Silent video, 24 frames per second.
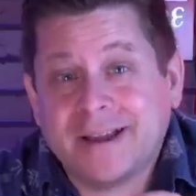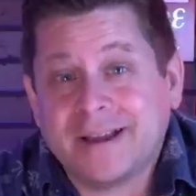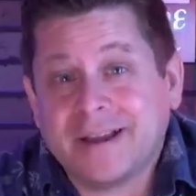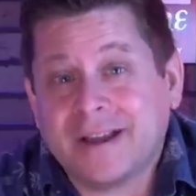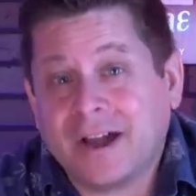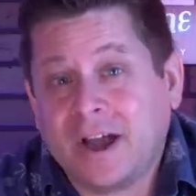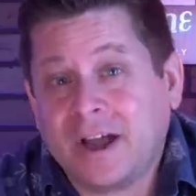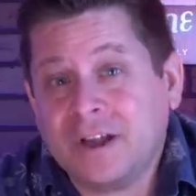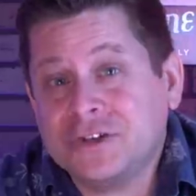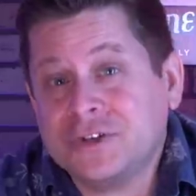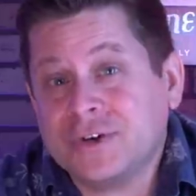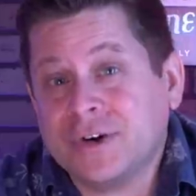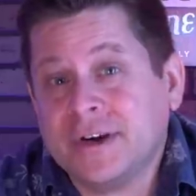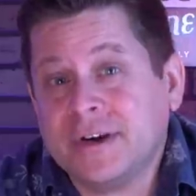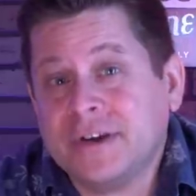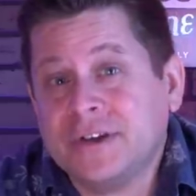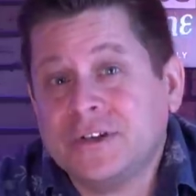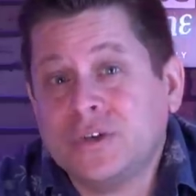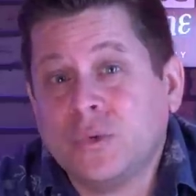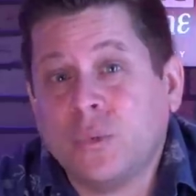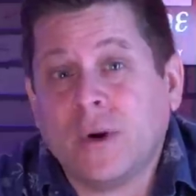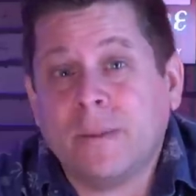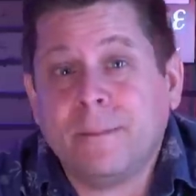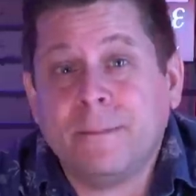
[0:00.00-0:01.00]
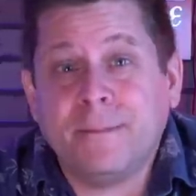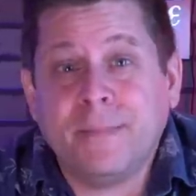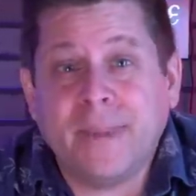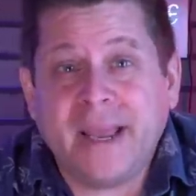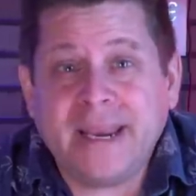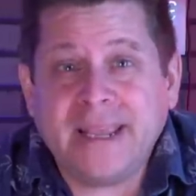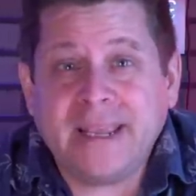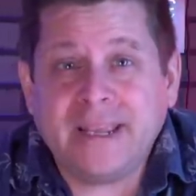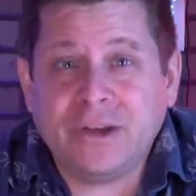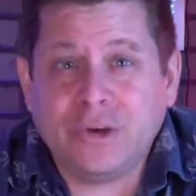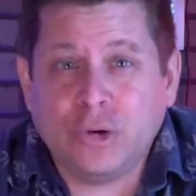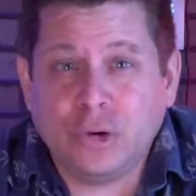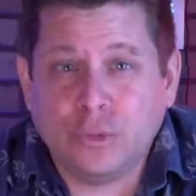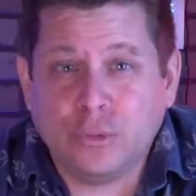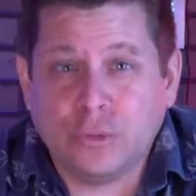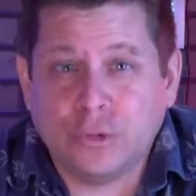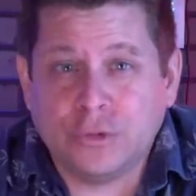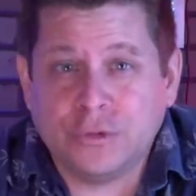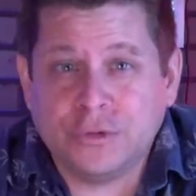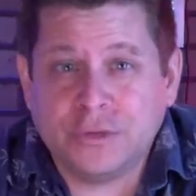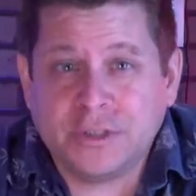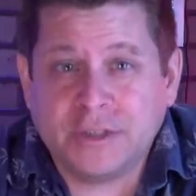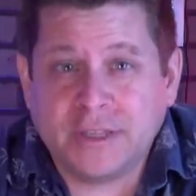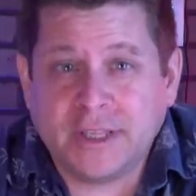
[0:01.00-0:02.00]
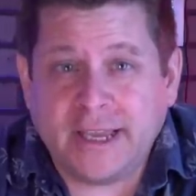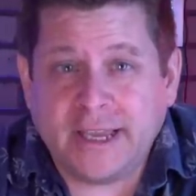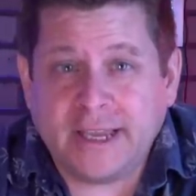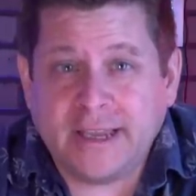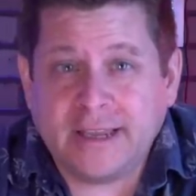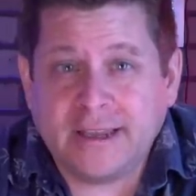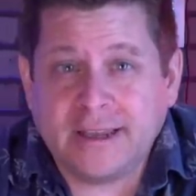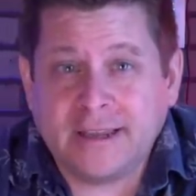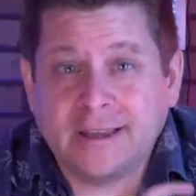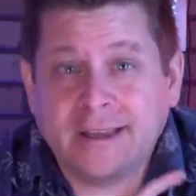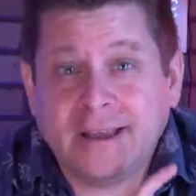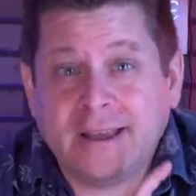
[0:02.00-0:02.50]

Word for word: Contrary to what many gurus think,